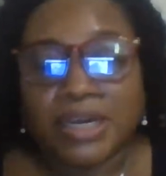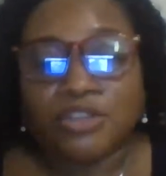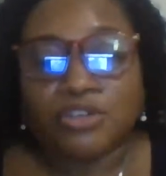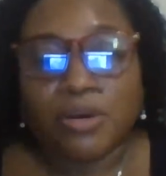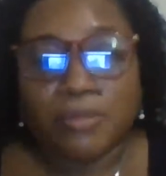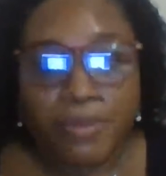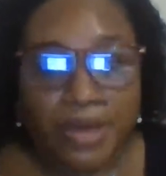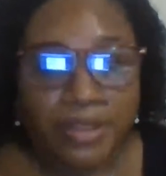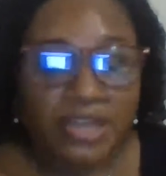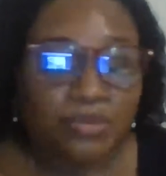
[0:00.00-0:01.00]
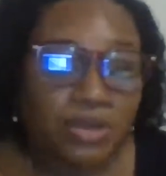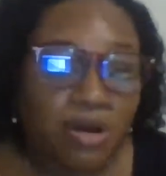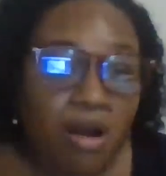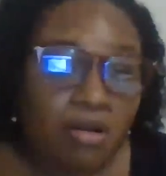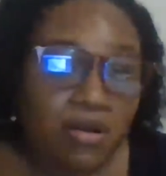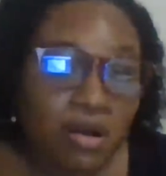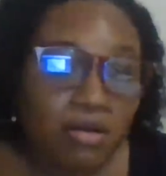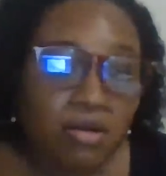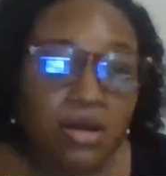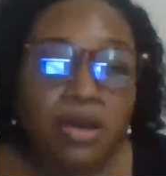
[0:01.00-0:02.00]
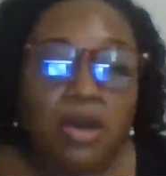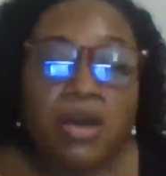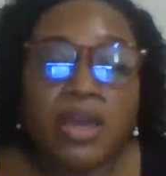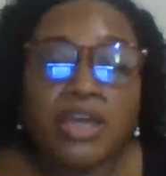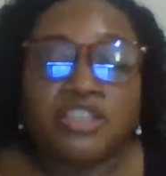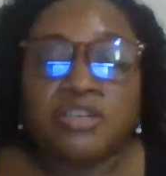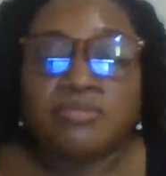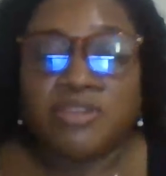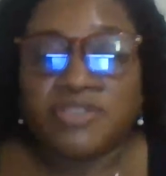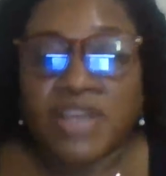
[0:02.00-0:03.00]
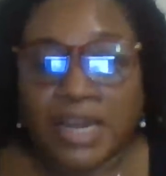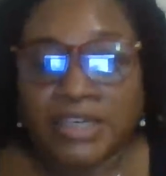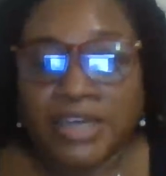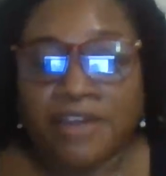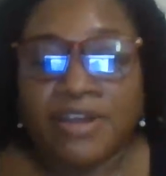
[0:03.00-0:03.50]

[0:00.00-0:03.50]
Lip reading: and you compare that with Hong Kong in terms of secondary.